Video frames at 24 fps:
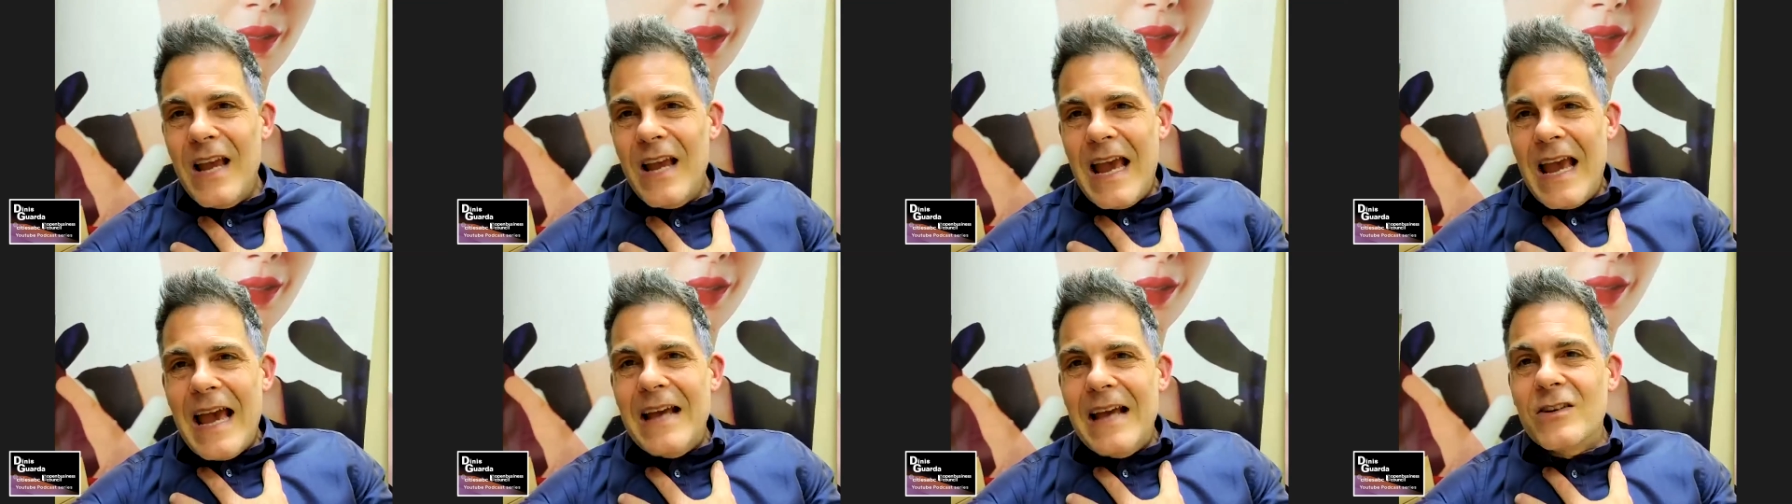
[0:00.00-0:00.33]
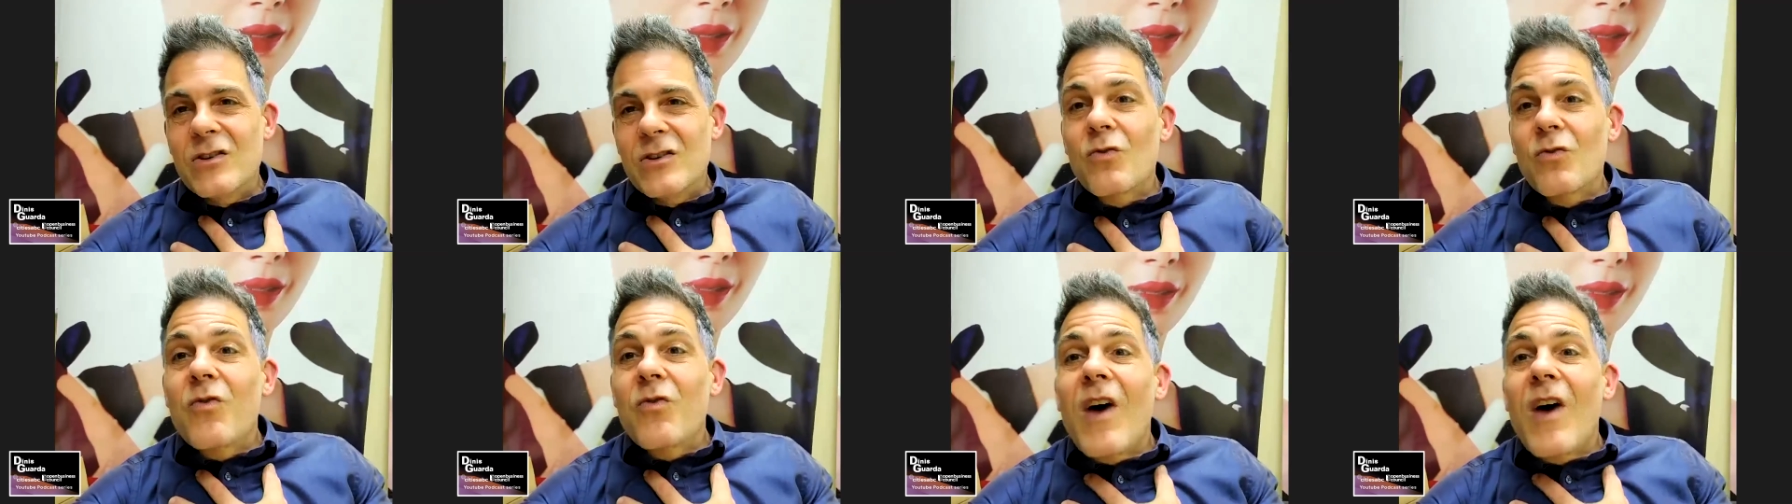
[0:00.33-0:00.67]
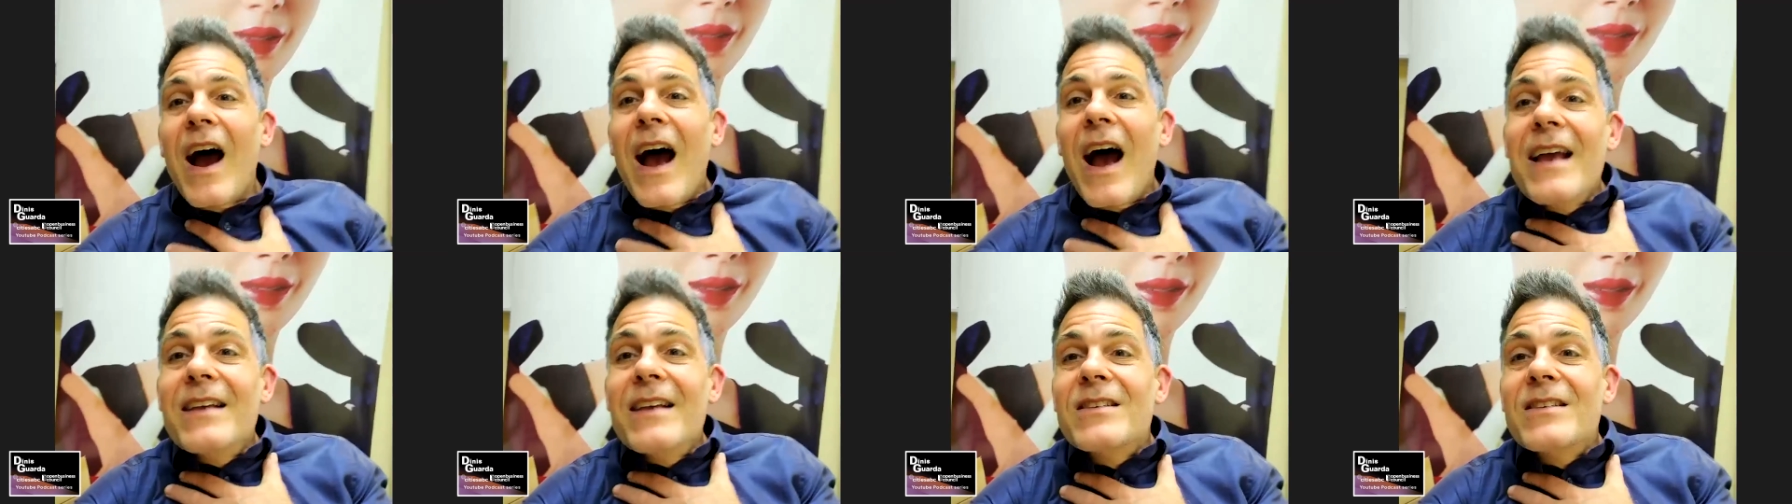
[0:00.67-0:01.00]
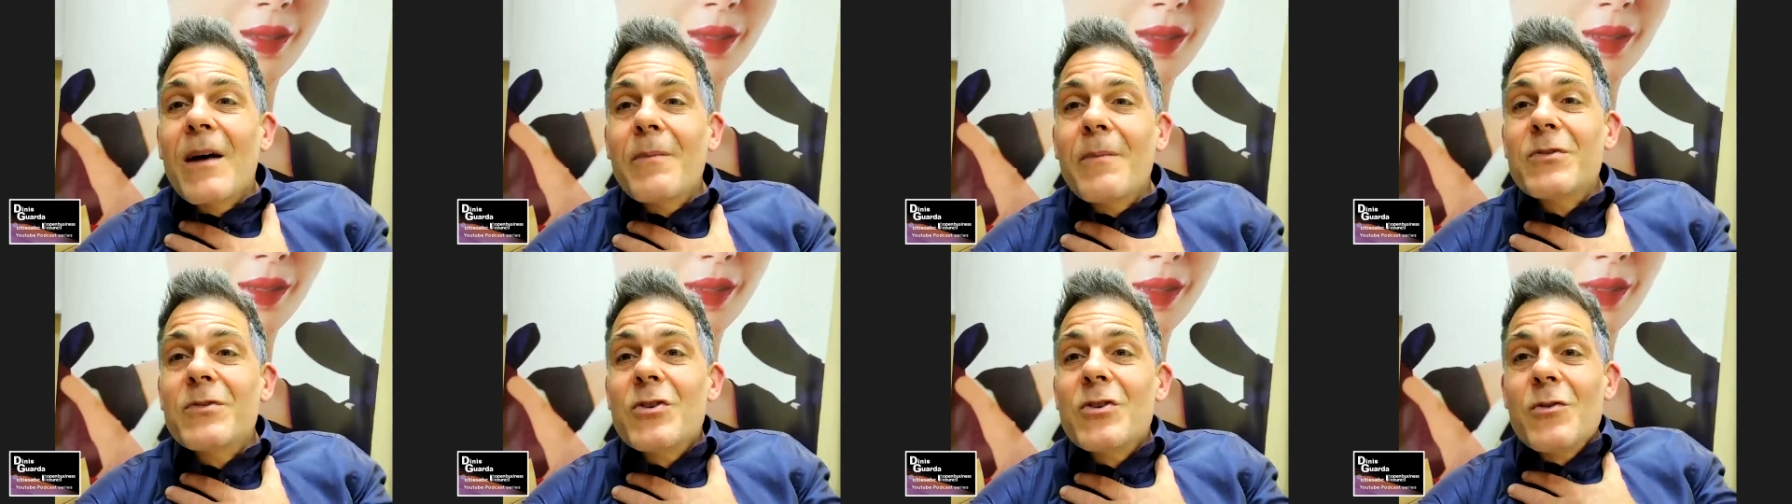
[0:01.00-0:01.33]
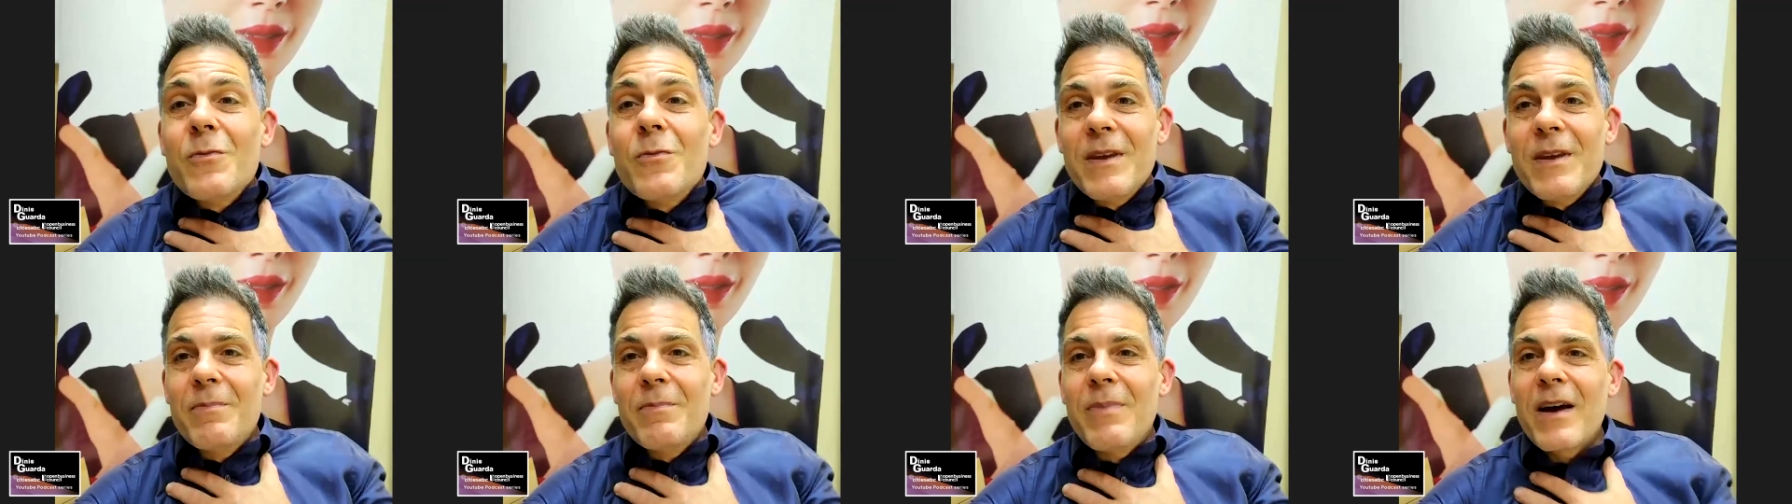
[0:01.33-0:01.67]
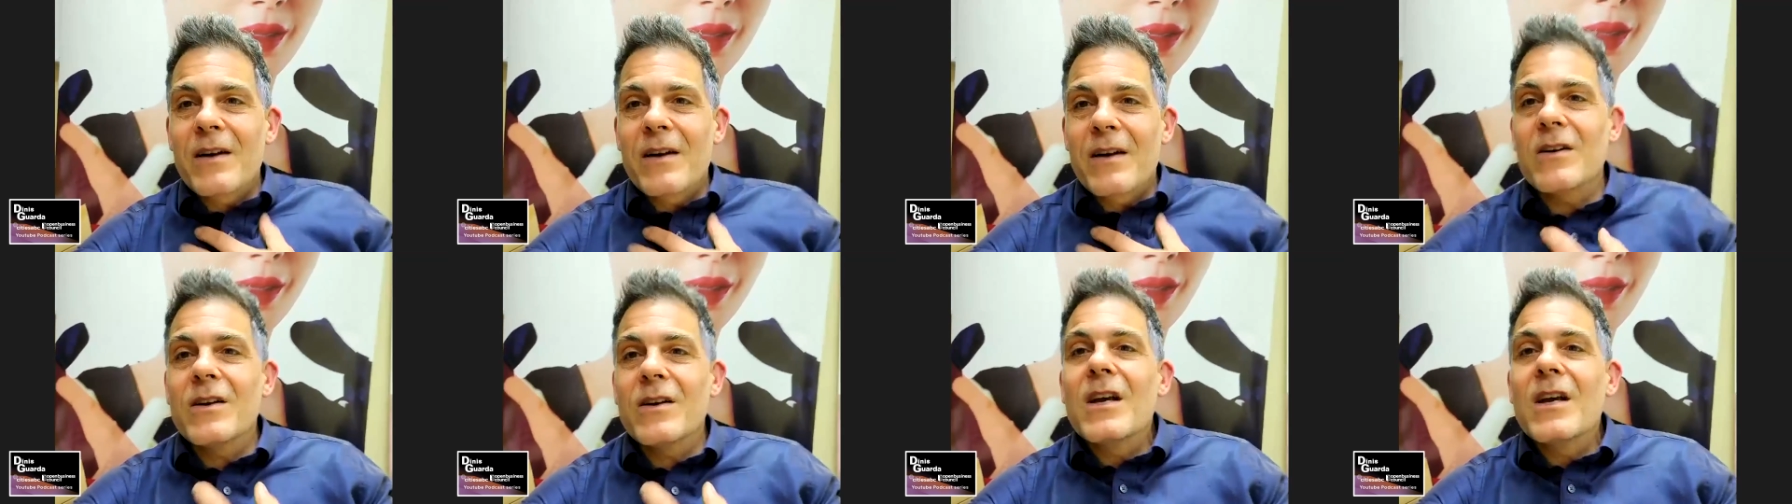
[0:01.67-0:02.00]
and to rise up to be
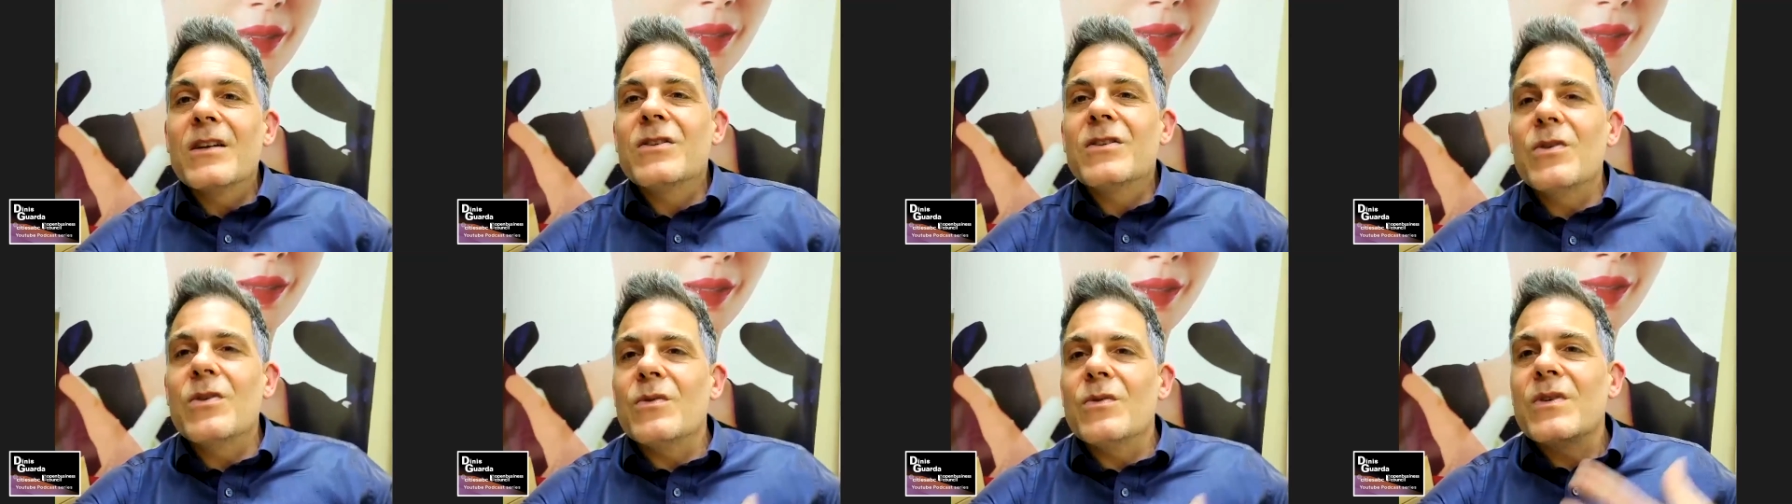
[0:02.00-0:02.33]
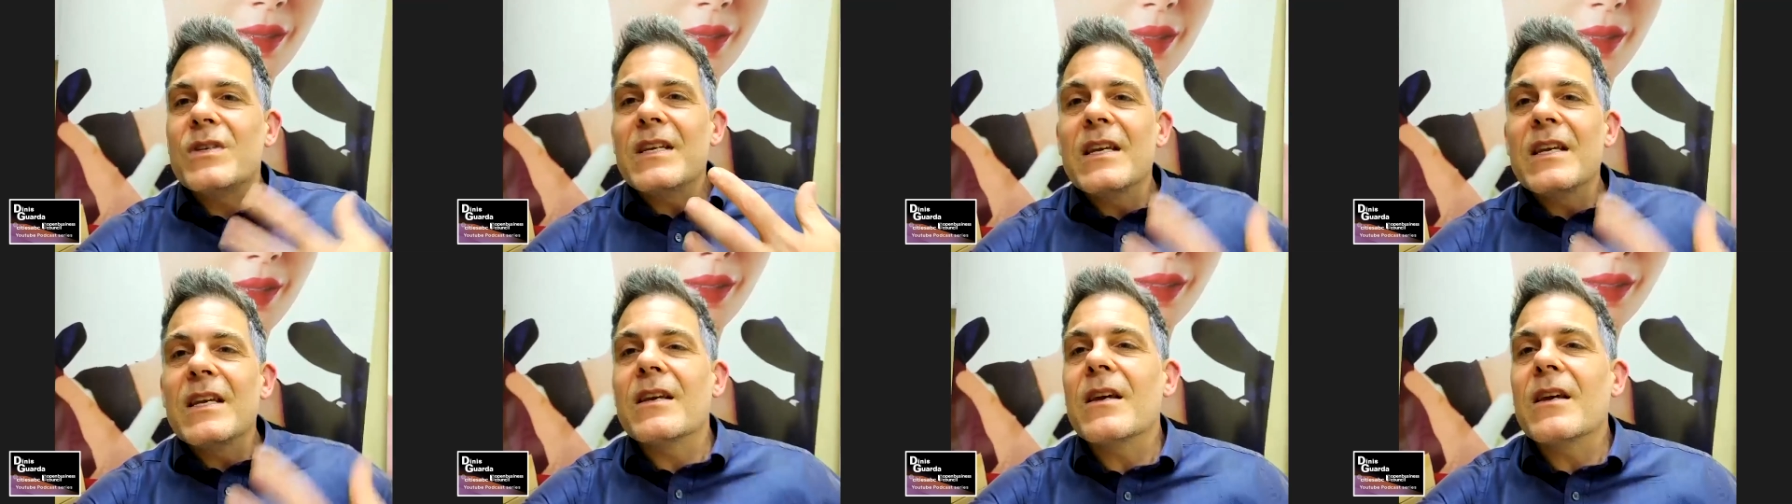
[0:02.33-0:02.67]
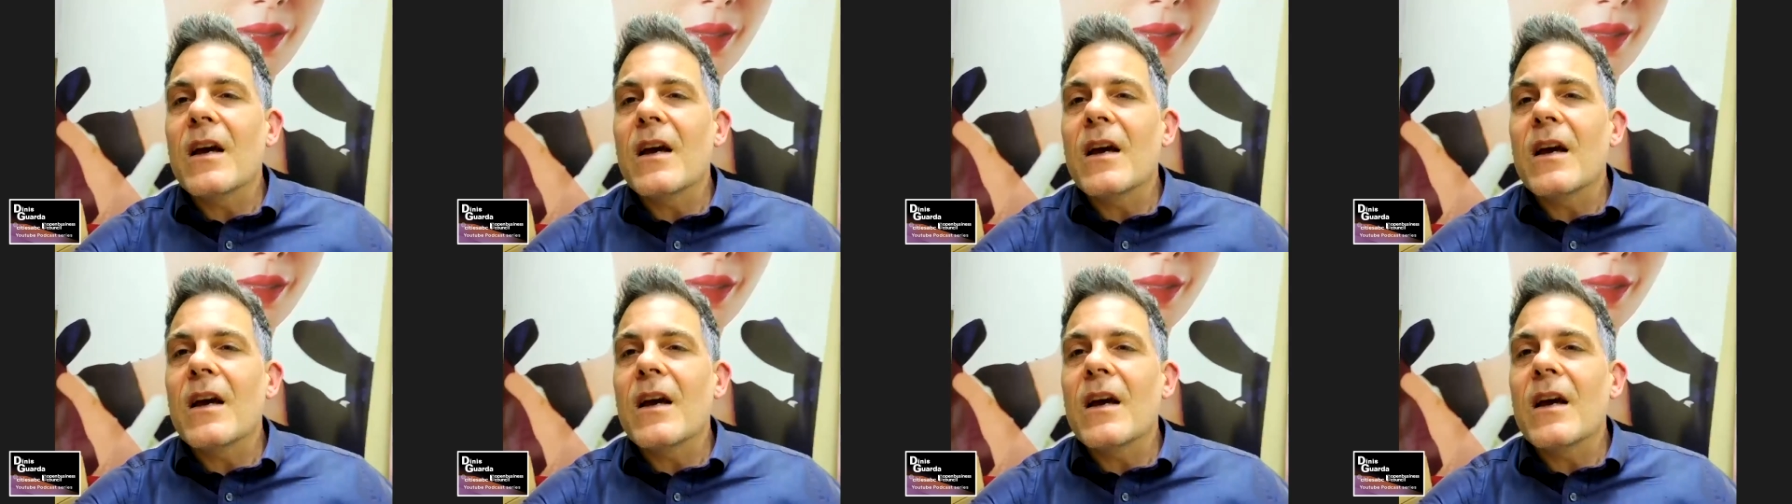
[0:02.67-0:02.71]
better, to seek